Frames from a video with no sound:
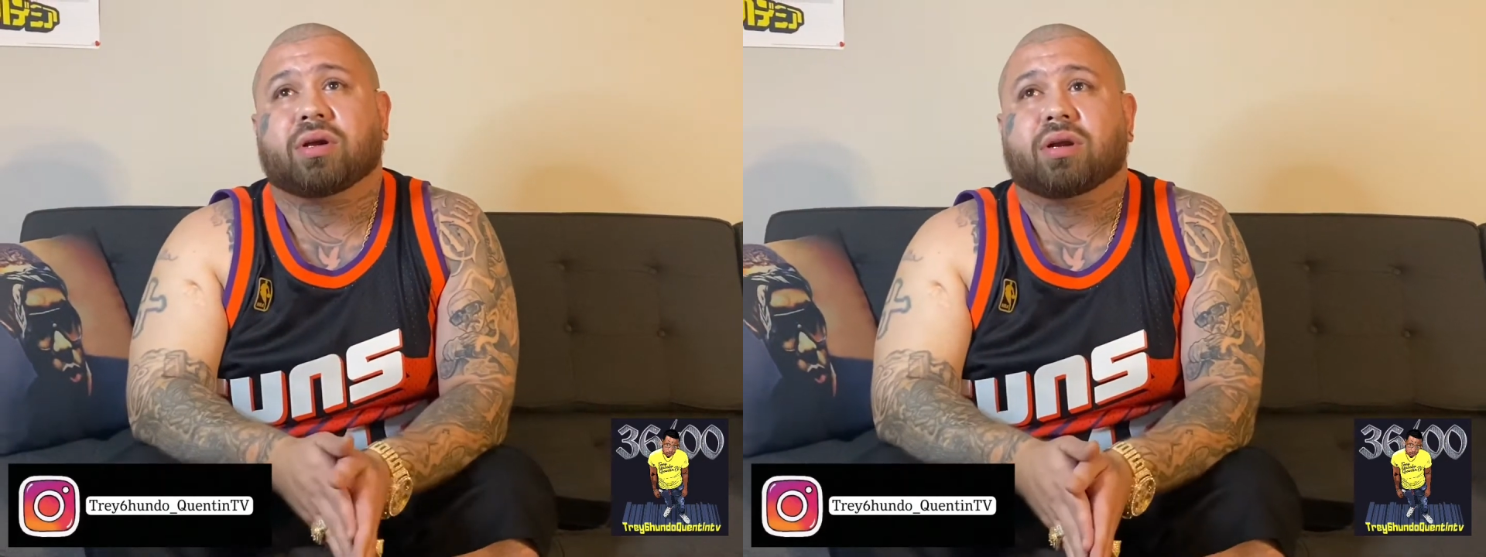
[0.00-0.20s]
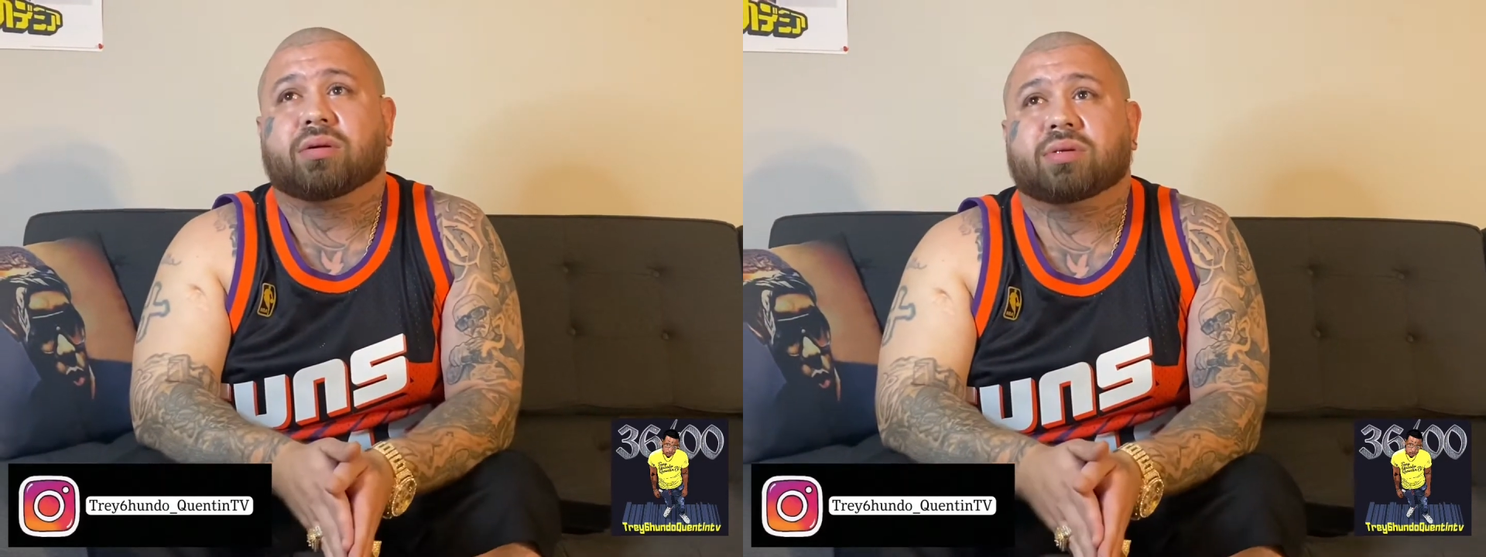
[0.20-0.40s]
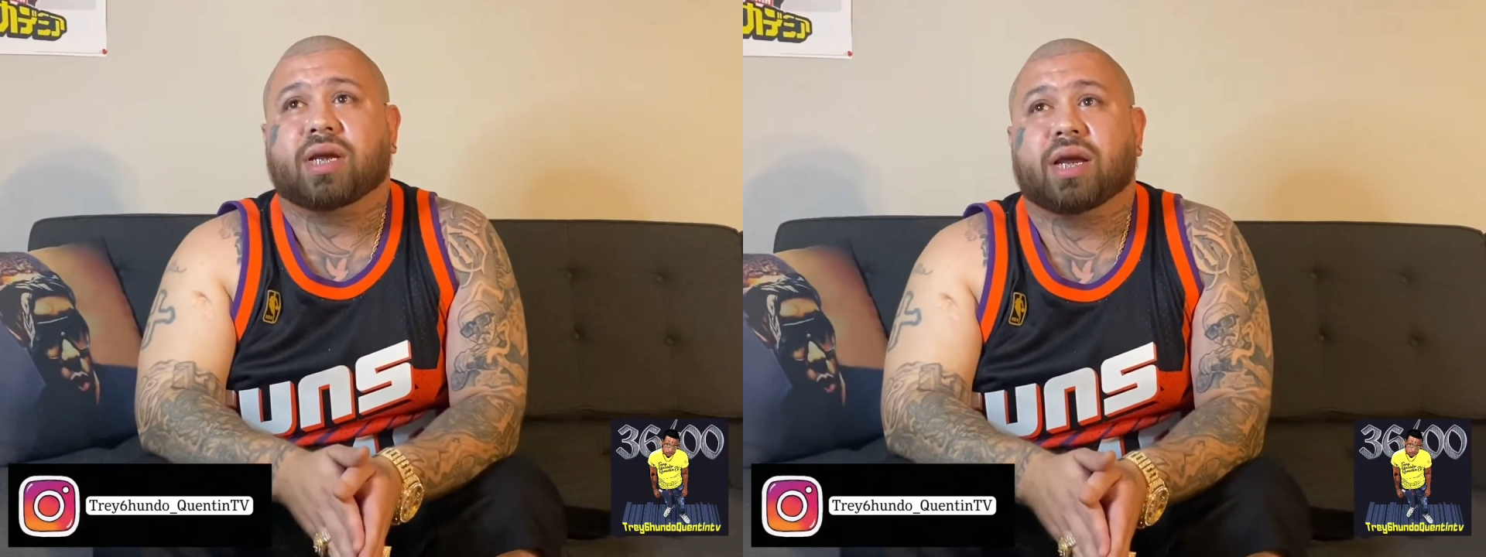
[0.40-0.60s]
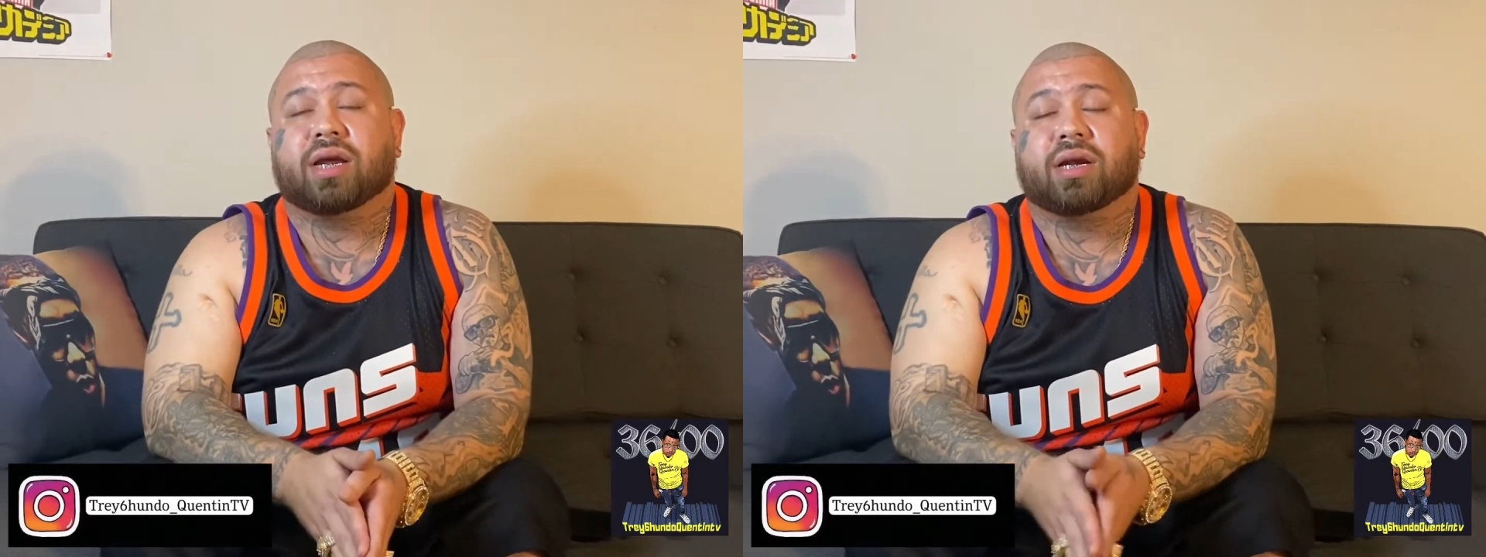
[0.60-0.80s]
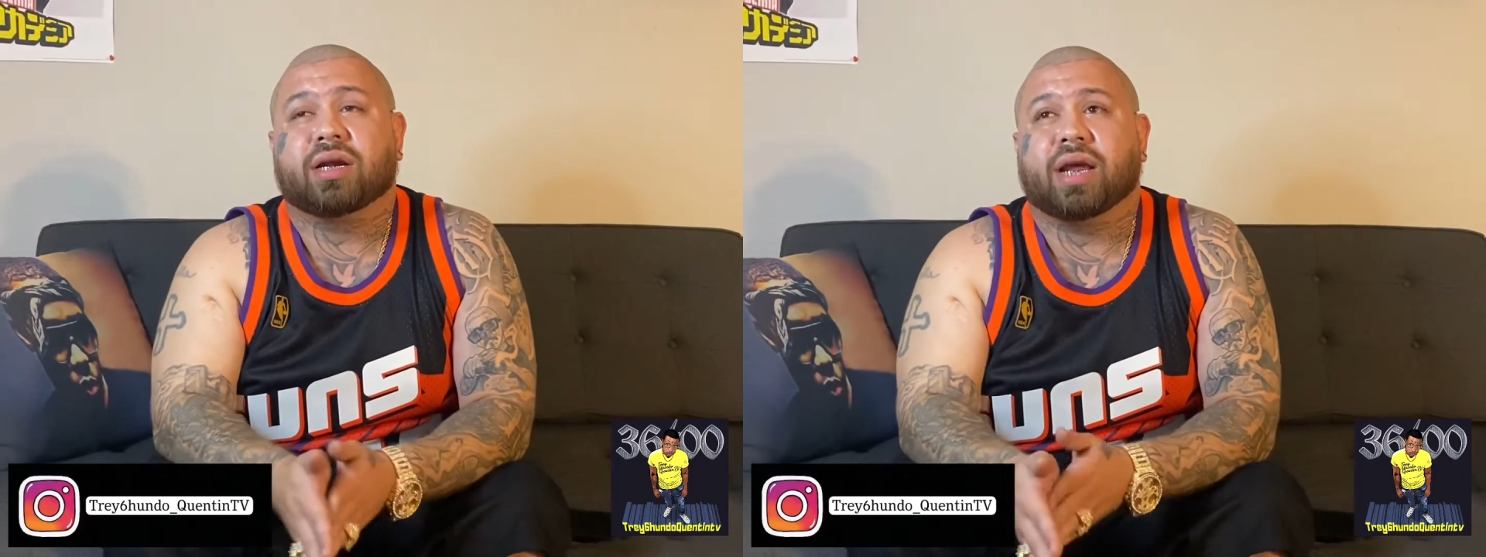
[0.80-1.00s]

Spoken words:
you know what I'm saying?